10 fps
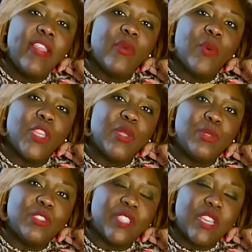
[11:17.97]
the way you
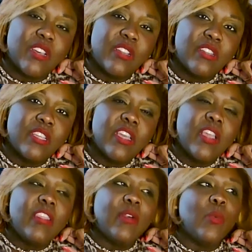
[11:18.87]
sell,
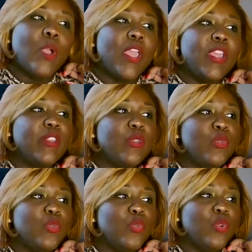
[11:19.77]
the way
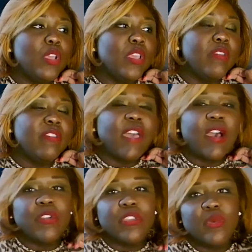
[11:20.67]
you
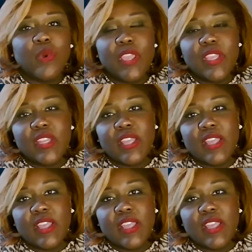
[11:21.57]
evaluate,